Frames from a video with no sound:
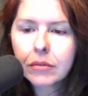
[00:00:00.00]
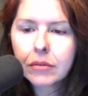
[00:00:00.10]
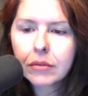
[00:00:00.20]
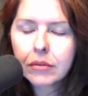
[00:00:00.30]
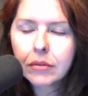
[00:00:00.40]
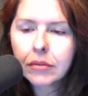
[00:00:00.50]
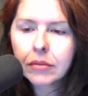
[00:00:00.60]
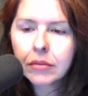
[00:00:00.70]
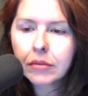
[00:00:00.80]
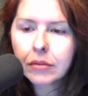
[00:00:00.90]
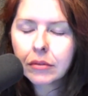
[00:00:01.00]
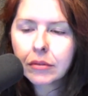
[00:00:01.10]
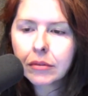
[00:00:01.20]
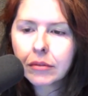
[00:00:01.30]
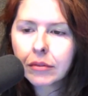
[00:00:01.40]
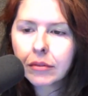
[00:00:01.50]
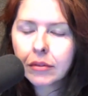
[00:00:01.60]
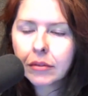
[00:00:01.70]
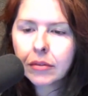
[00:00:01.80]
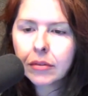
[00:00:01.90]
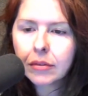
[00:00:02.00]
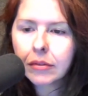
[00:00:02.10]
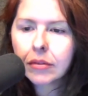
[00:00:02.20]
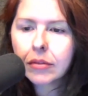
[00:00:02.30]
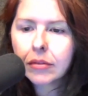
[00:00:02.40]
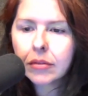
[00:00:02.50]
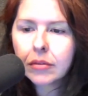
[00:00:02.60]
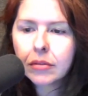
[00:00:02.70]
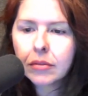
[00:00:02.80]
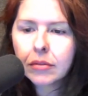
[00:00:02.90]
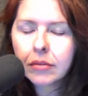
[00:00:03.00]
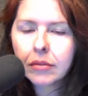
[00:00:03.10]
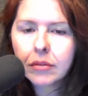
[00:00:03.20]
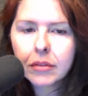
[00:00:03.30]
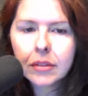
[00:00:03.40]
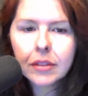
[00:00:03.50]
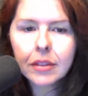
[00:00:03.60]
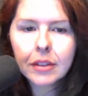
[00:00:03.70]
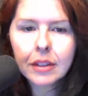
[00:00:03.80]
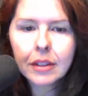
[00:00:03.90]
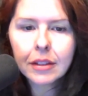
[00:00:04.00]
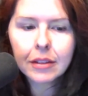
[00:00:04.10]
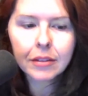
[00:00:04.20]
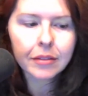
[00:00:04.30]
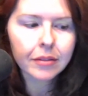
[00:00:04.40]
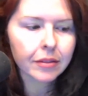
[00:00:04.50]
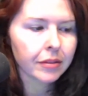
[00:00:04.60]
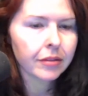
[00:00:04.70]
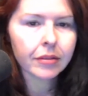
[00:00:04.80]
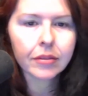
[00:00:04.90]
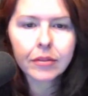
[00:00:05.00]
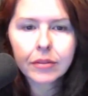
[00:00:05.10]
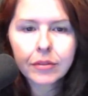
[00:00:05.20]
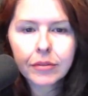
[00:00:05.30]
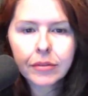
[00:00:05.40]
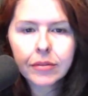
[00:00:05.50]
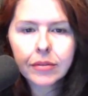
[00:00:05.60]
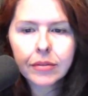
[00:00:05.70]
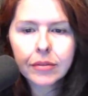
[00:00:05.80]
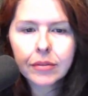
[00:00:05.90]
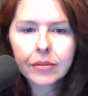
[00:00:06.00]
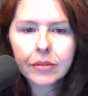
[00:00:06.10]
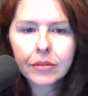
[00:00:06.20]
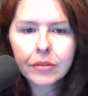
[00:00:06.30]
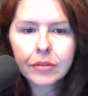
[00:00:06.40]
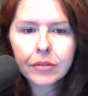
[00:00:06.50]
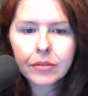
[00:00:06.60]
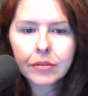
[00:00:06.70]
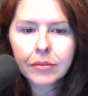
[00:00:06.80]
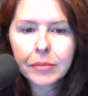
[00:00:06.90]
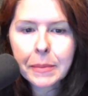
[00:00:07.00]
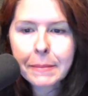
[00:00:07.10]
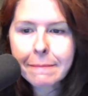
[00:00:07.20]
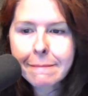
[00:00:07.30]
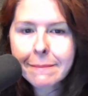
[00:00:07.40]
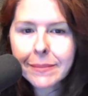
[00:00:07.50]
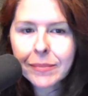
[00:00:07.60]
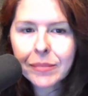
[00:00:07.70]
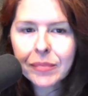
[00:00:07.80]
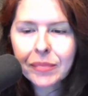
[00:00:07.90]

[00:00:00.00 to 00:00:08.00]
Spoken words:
The person shown says nothing.